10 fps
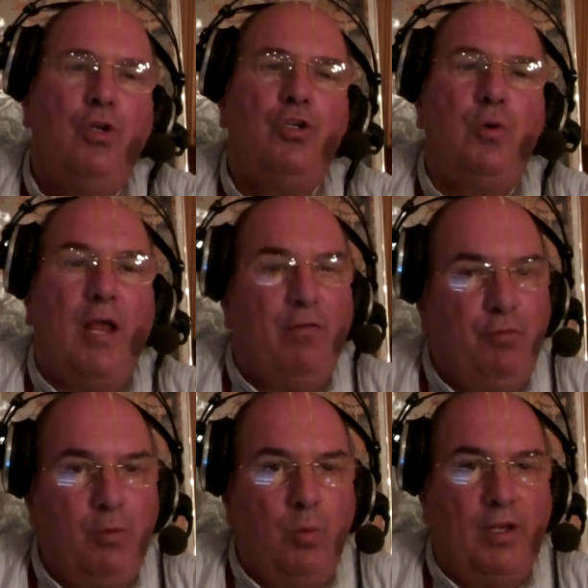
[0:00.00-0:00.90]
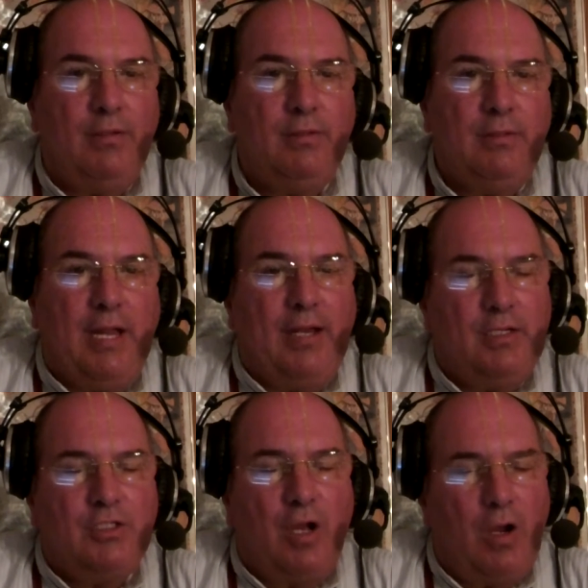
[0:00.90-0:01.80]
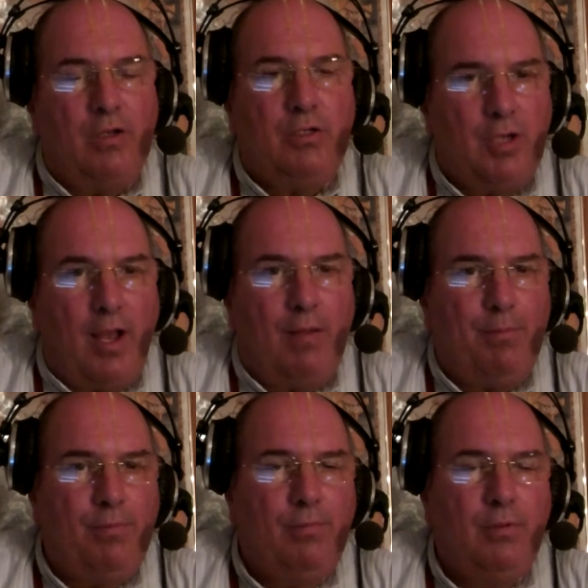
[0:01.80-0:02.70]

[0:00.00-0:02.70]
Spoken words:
to everyone. That is our job.